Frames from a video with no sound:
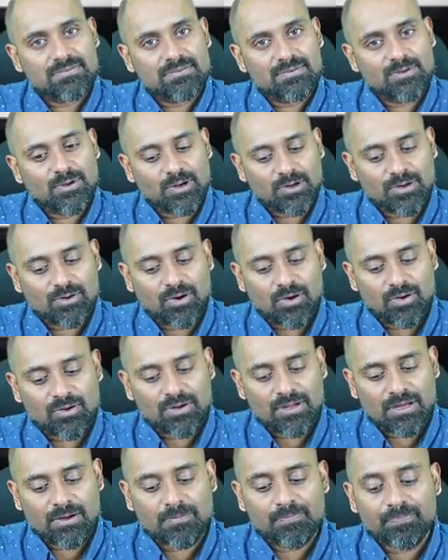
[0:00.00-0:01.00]
not gone
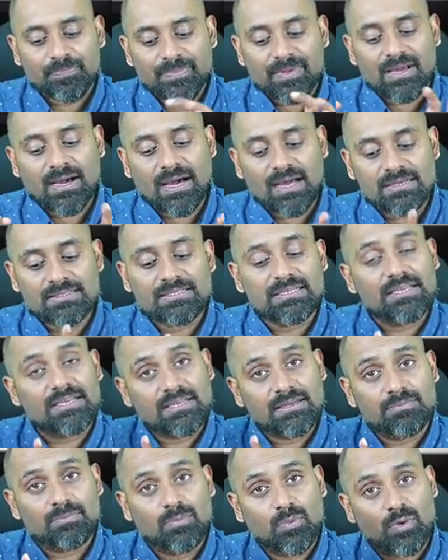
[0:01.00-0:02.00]
down. CAR
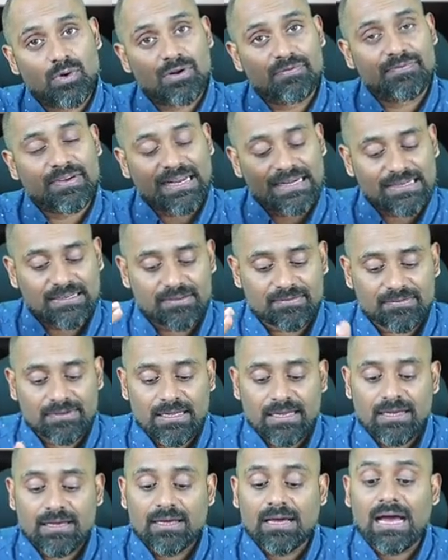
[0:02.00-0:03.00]
T more effective.
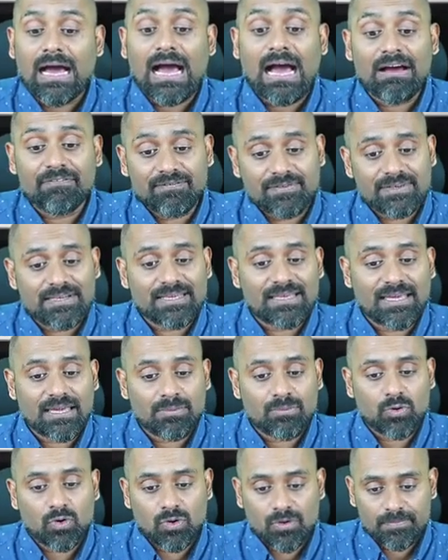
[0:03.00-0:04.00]
After
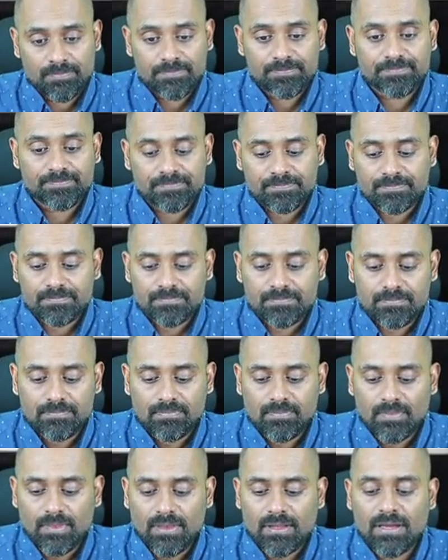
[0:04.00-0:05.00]
chemo,
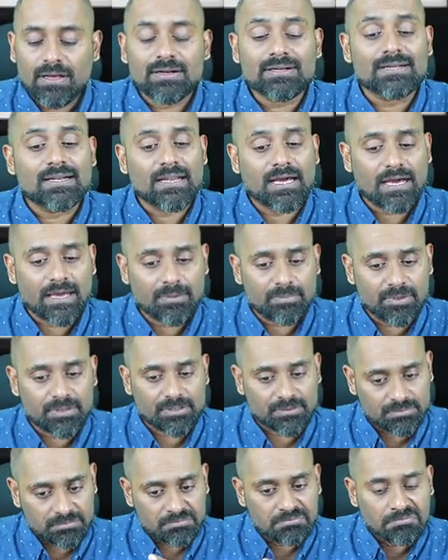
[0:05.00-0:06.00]

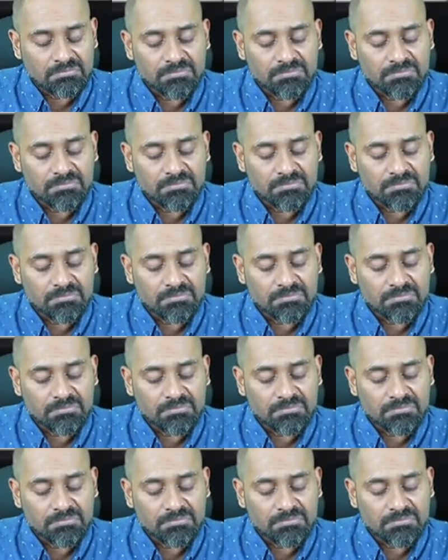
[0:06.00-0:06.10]
reliable.